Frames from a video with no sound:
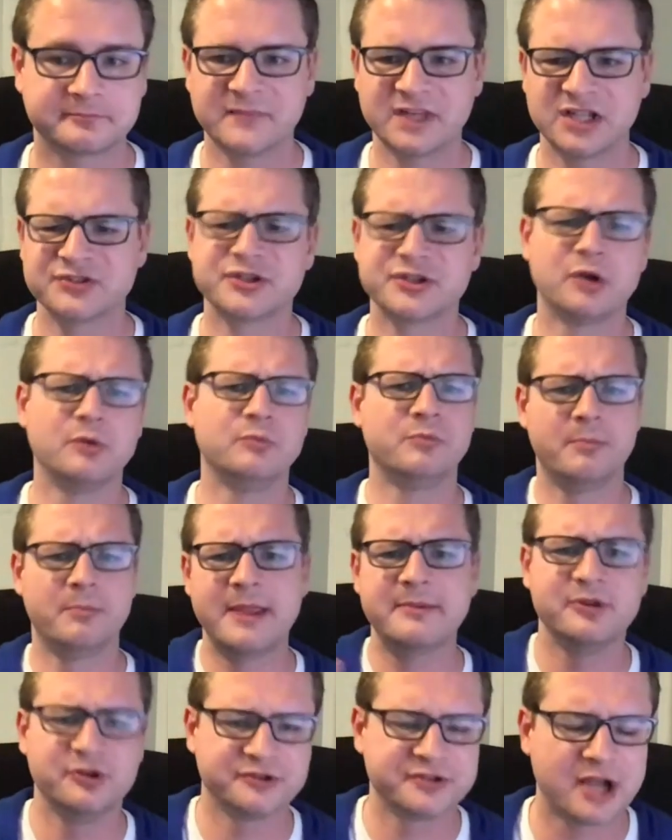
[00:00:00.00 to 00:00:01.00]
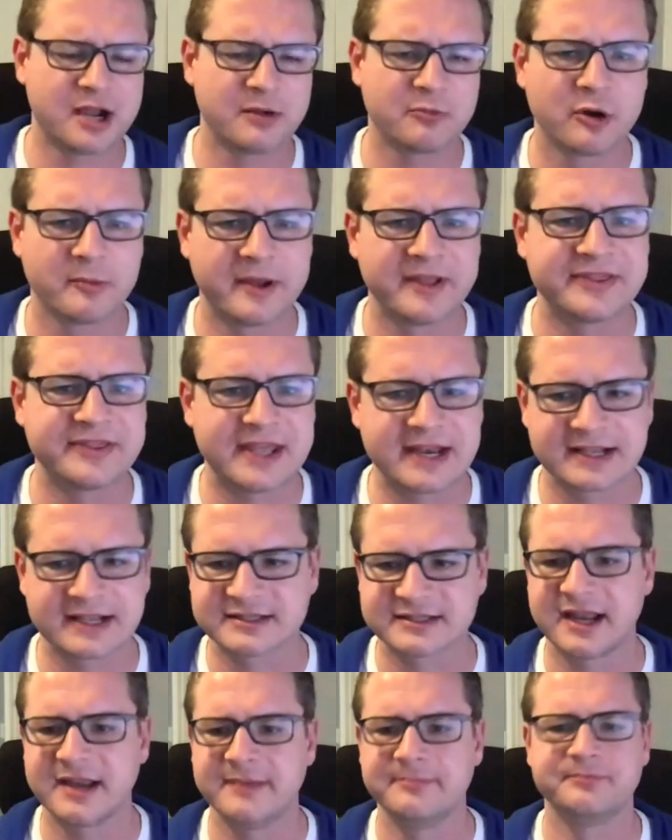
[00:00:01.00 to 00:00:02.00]
So maybe we'll talk more about that next
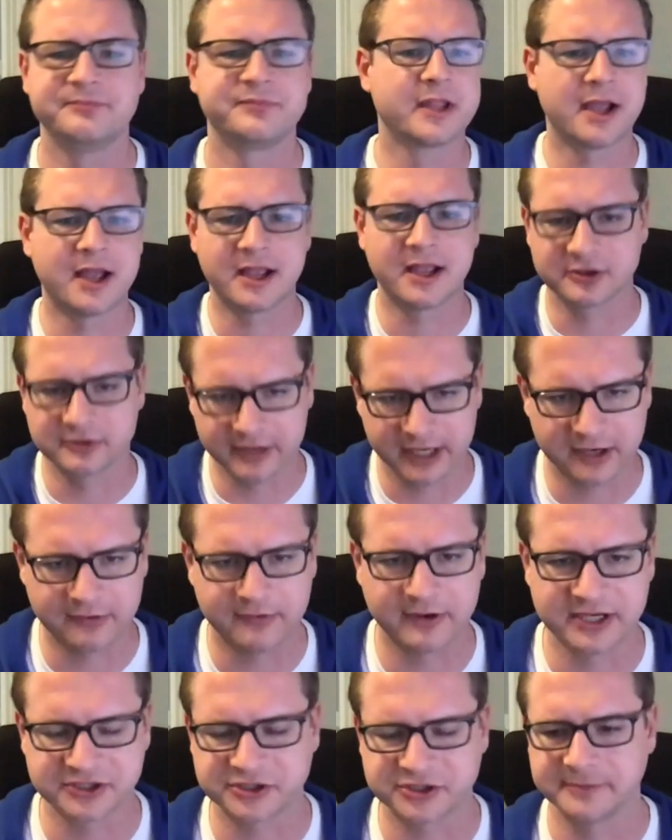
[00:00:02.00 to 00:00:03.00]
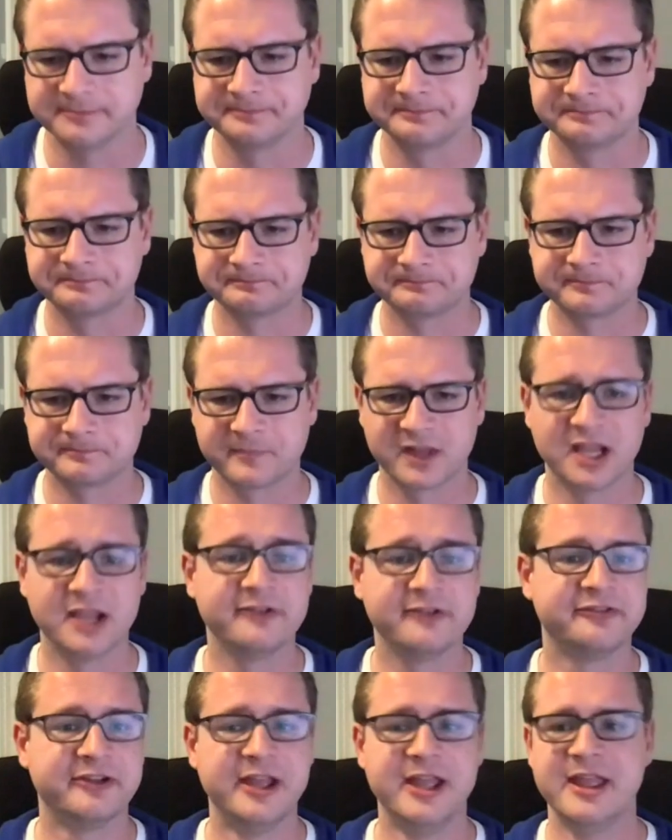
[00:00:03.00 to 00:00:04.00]
time. Great question.
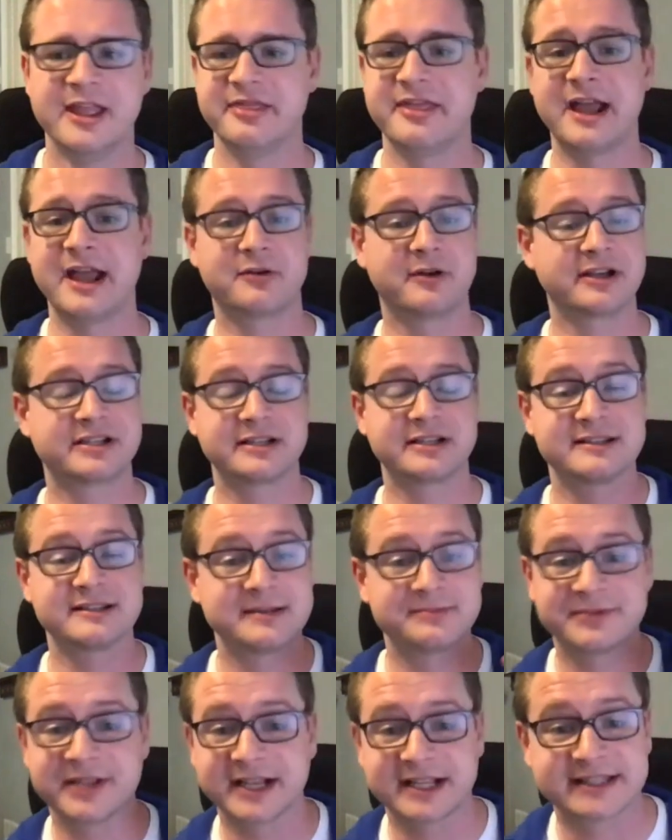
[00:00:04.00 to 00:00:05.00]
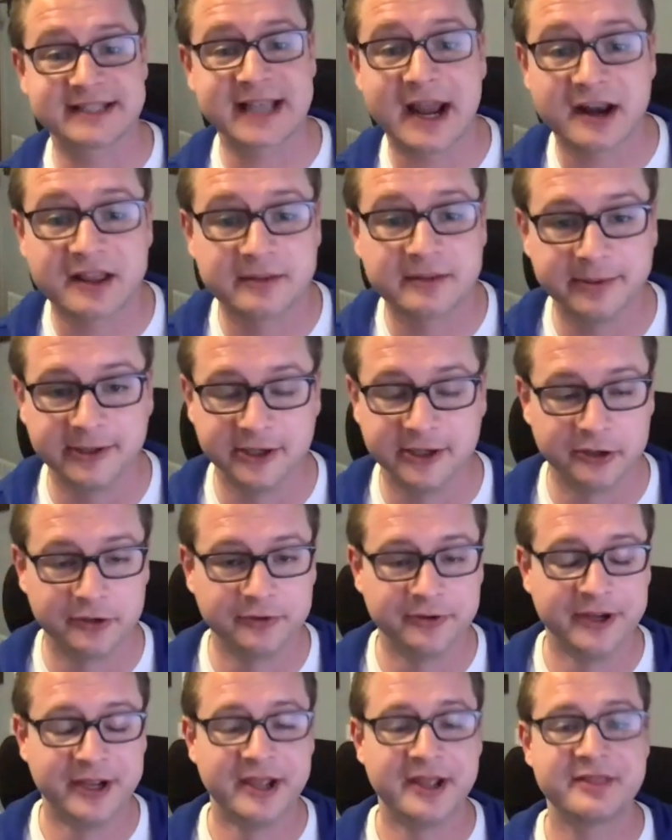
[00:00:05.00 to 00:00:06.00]
If that question seems like it's out of the
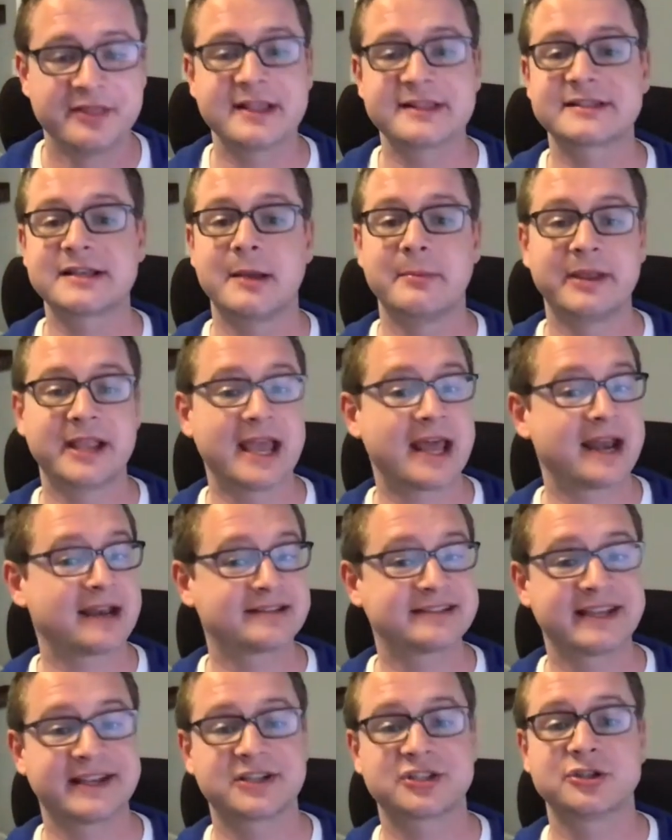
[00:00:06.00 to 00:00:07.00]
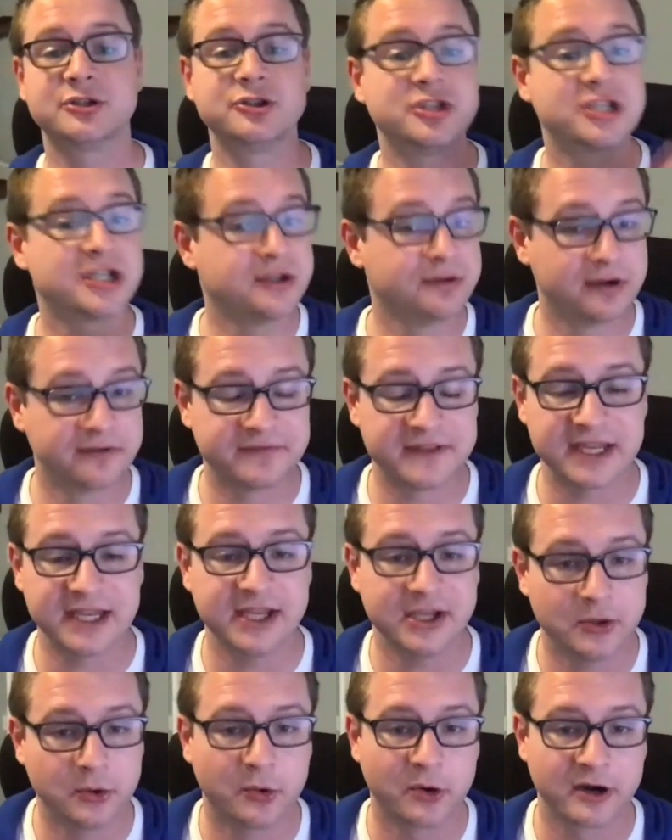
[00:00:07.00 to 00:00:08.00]
blue, that's coming out of section 2 of the
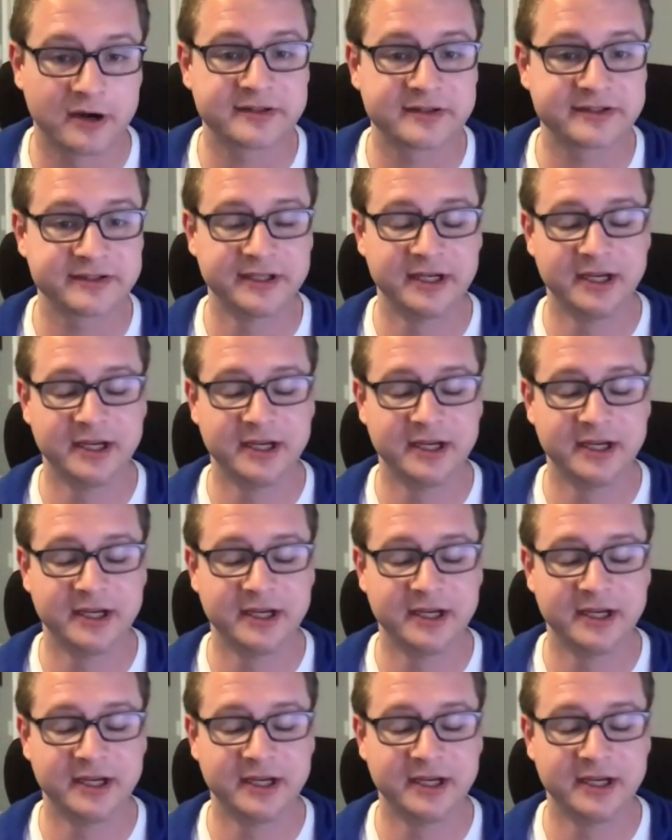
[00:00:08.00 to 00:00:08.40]
e-course.